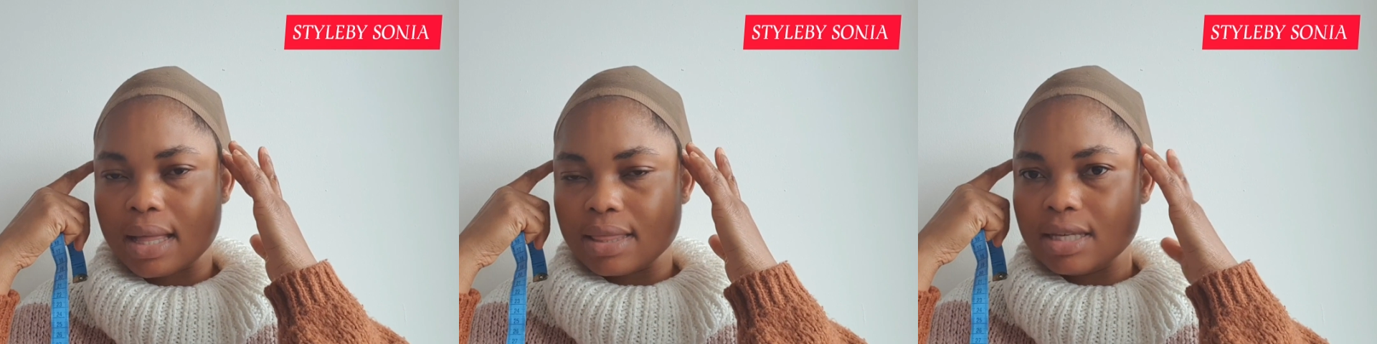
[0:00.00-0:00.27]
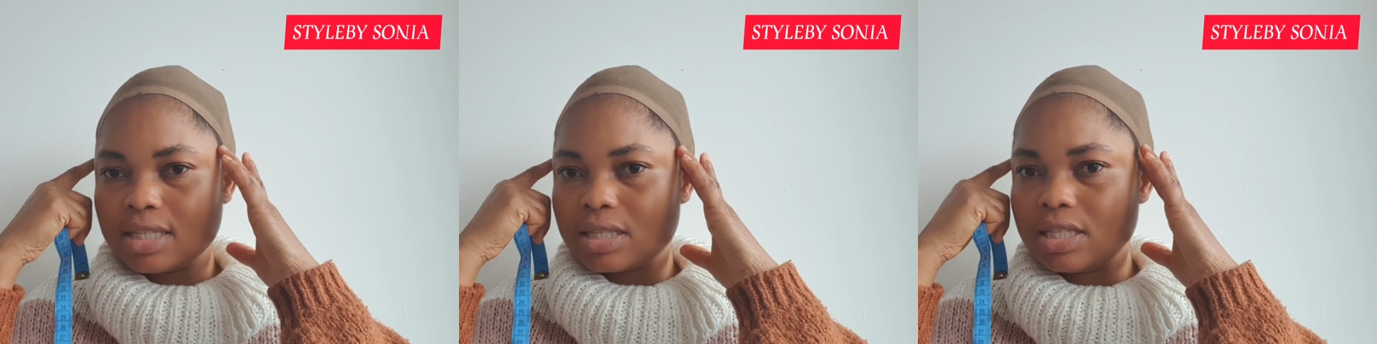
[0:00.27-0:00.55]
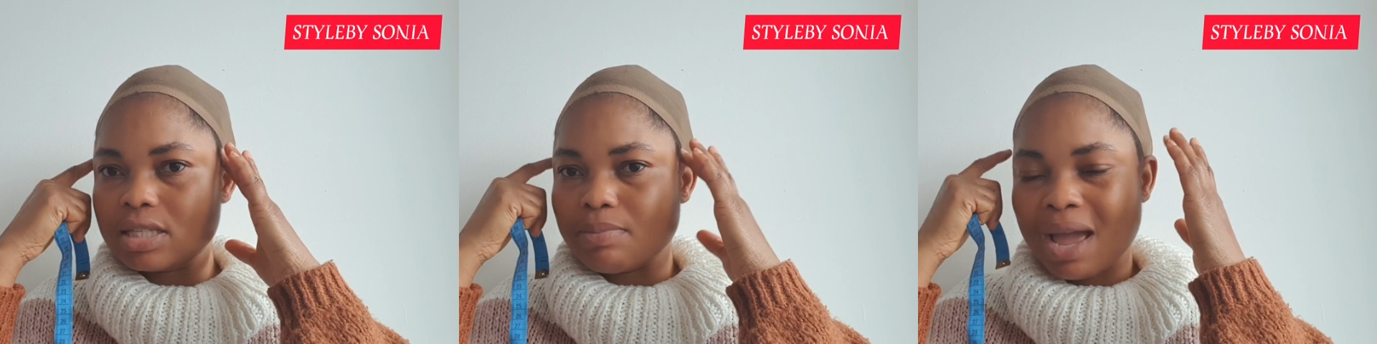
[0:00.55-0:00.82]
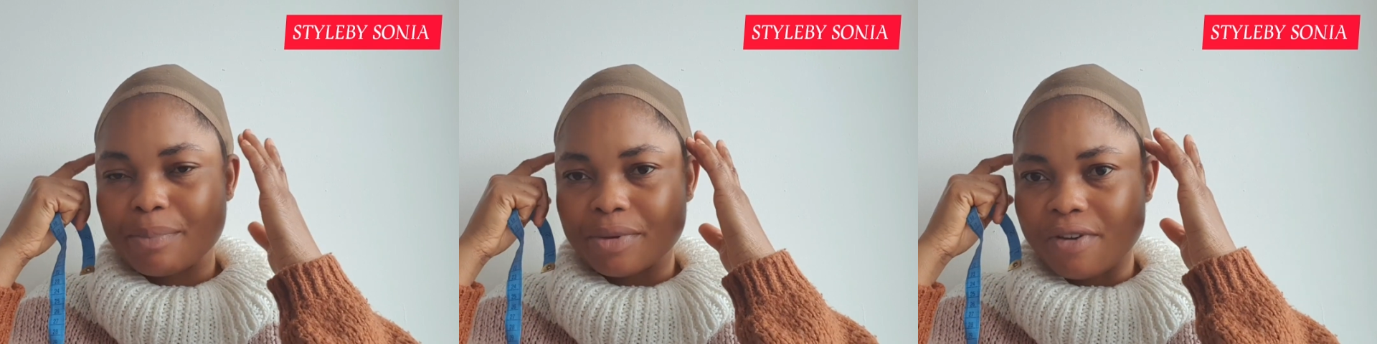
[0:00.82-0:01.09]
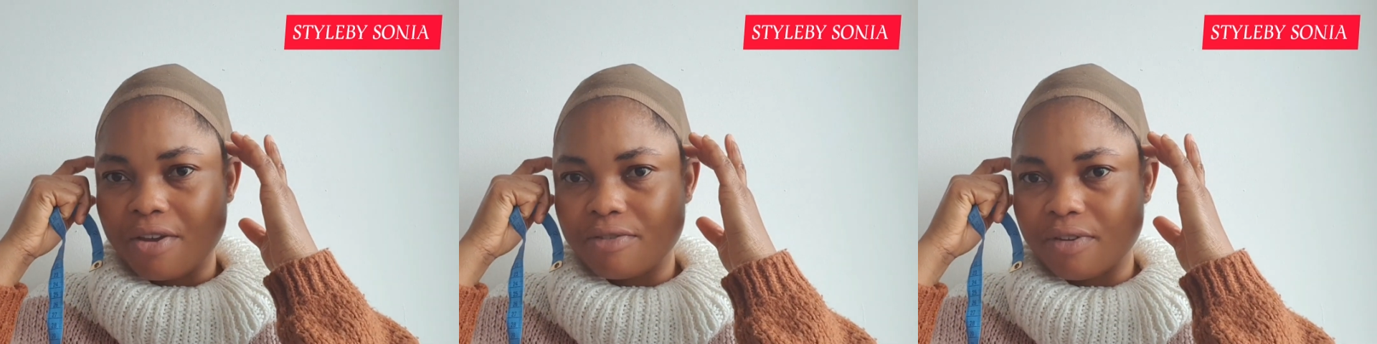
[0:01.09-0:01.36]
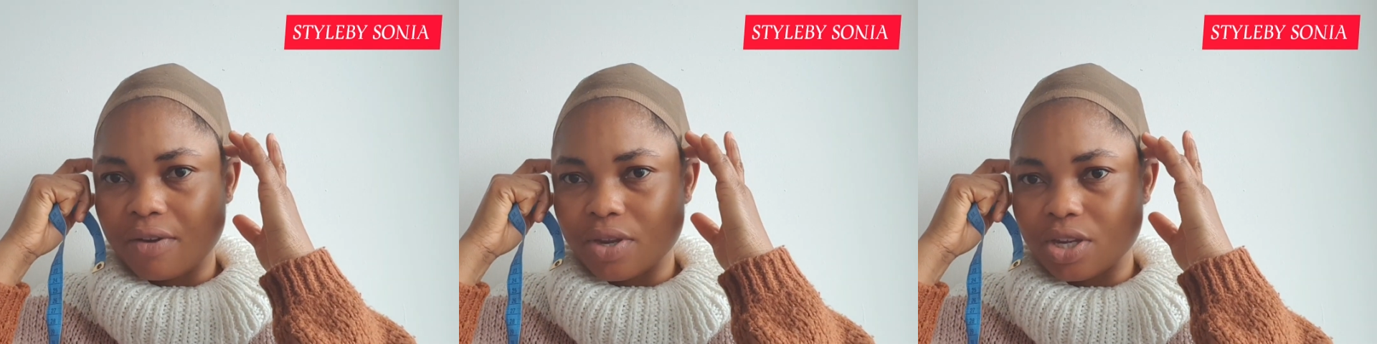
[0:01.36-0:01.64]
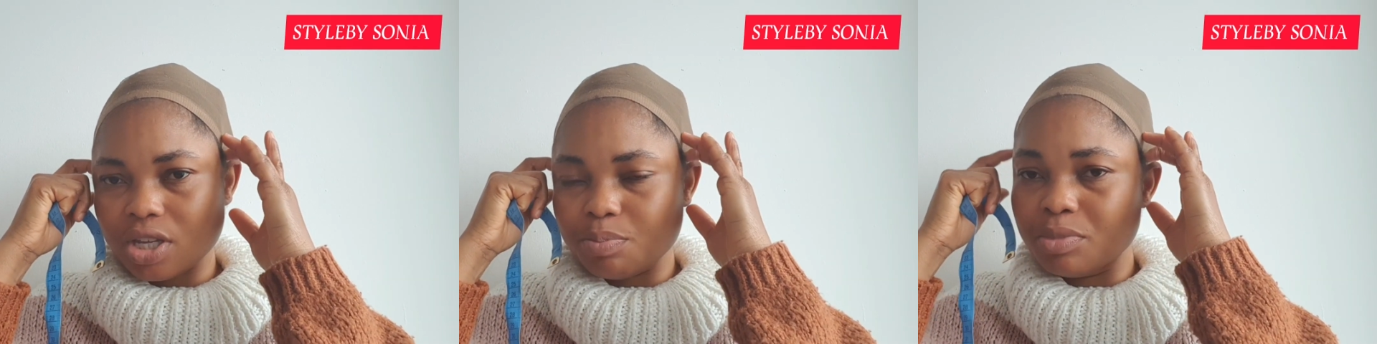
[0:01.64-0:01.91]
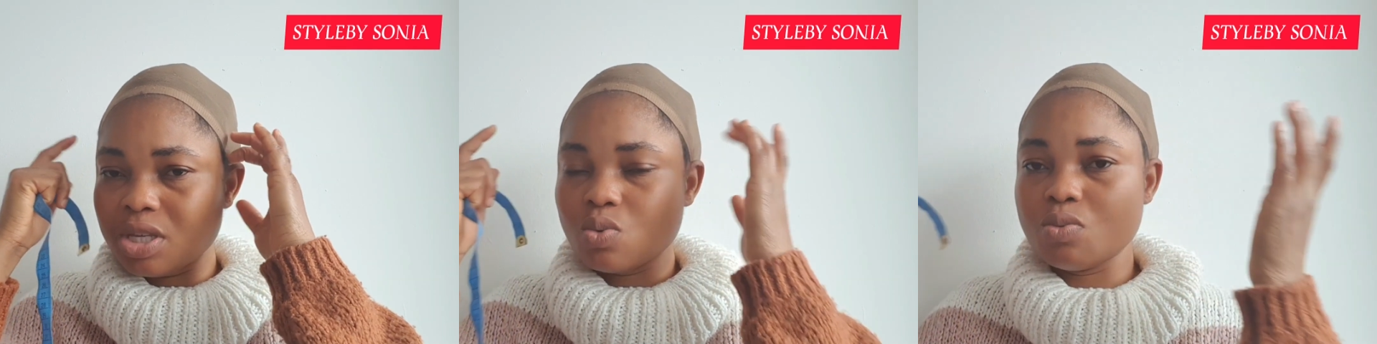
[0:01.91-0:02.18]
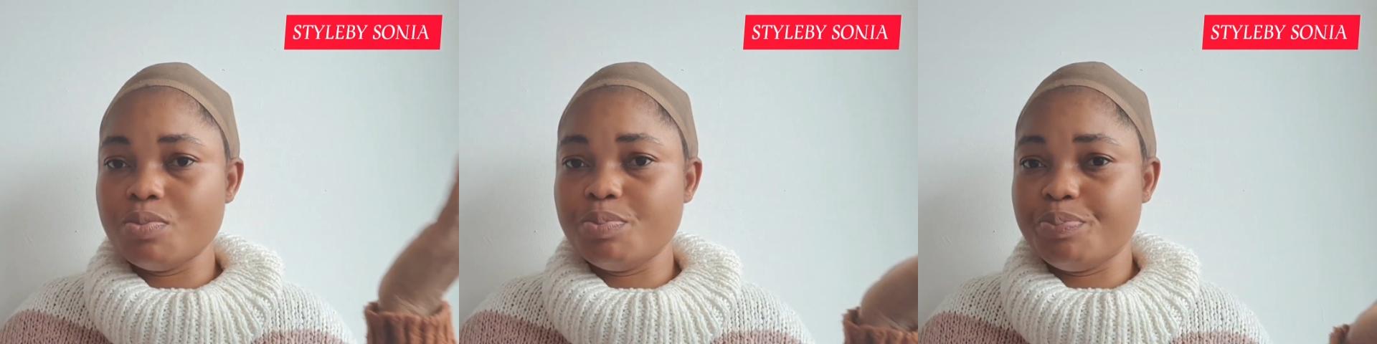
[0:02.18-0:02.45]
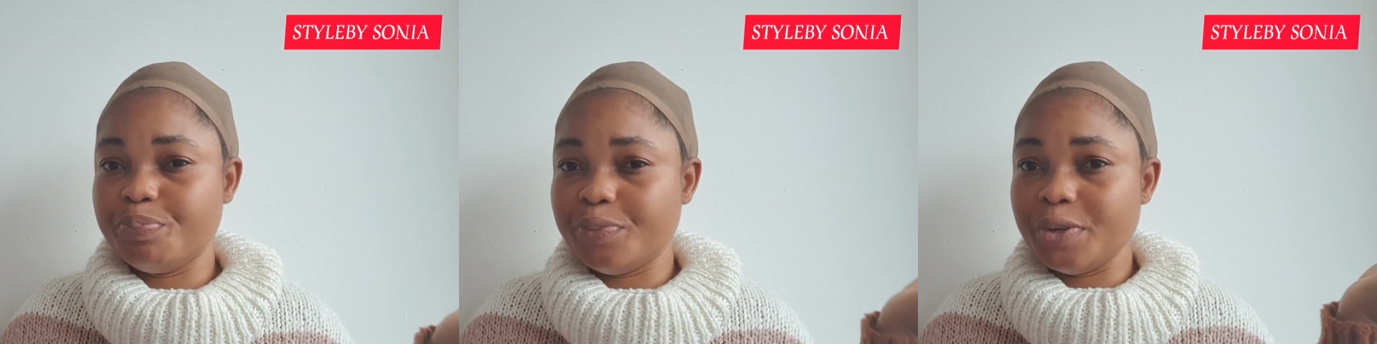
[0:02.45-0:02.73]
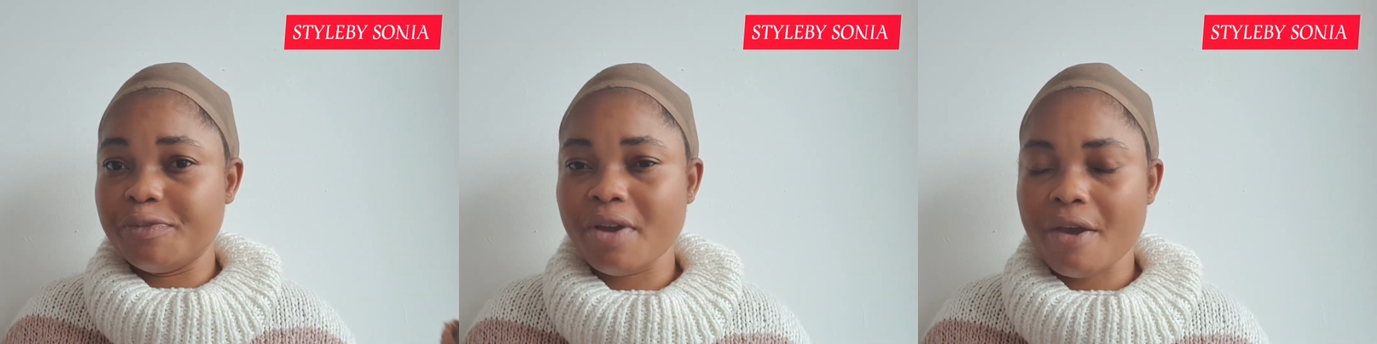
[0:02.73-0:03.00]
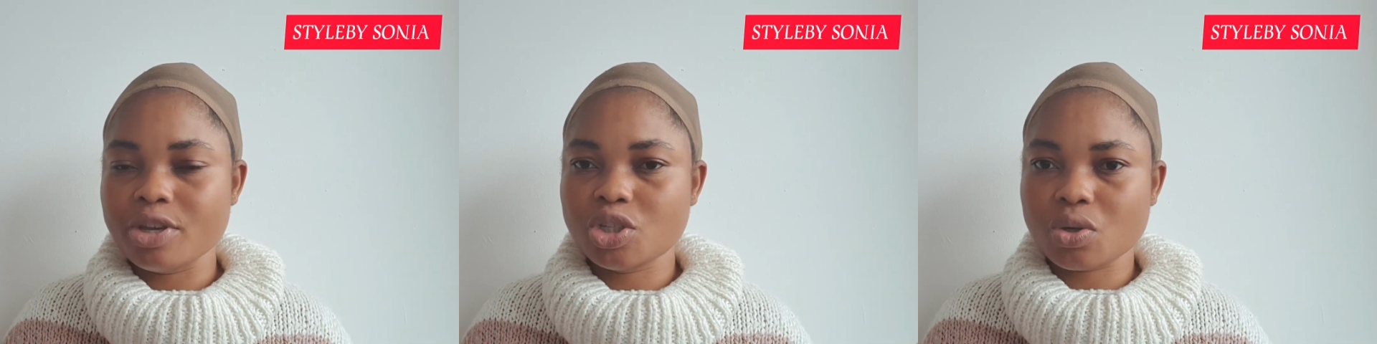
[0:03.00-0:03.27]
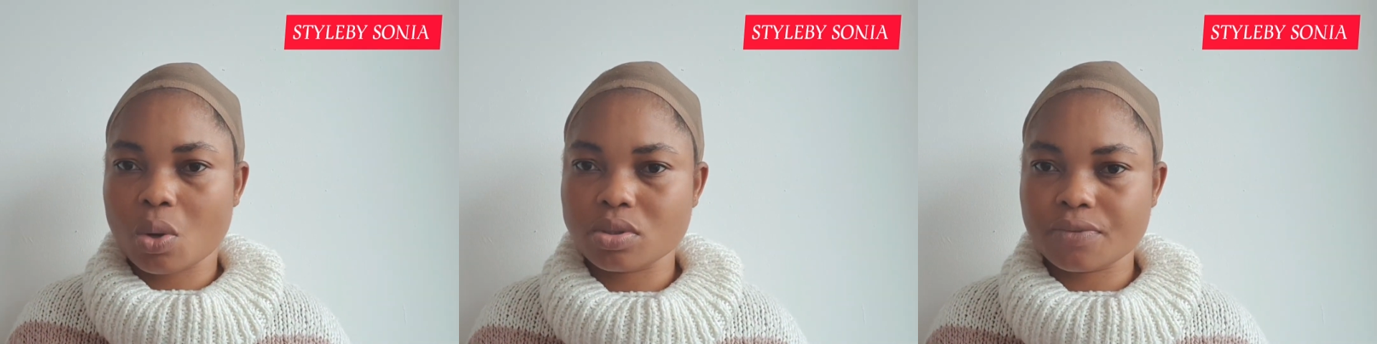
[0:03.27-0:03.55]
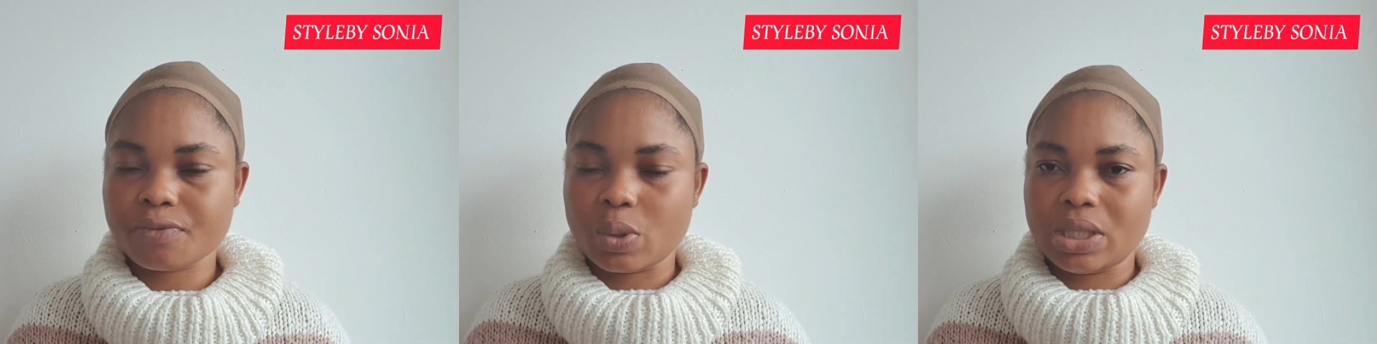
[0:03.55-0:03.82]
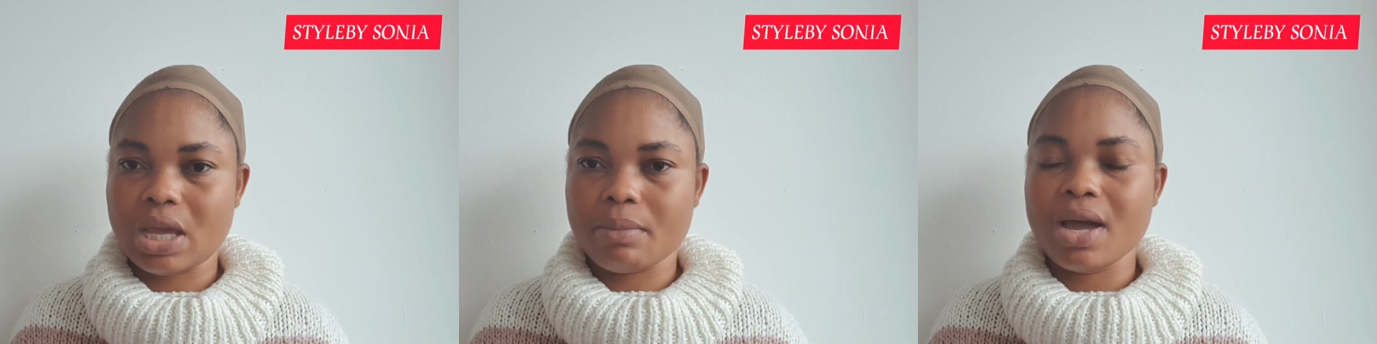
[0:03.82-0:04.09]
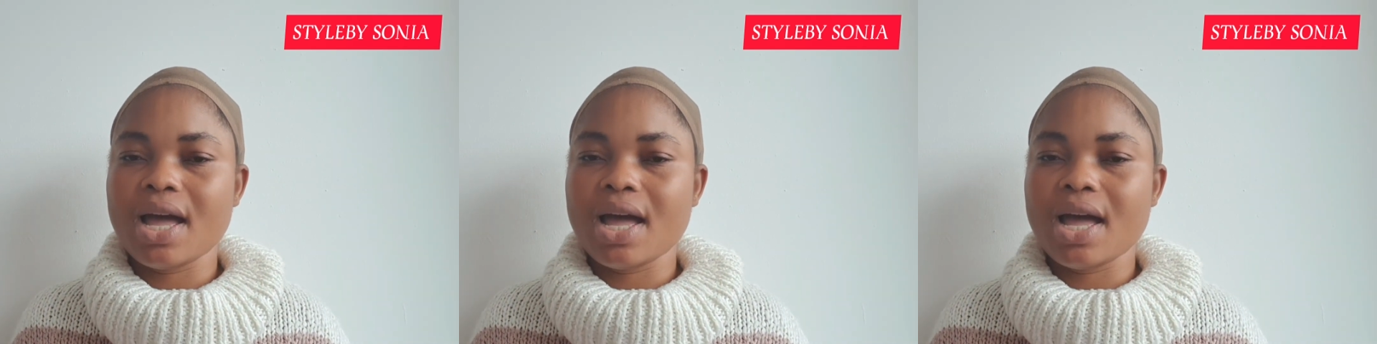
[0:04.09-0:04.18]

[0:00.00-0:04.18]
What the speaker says: this might be it will be very short for them,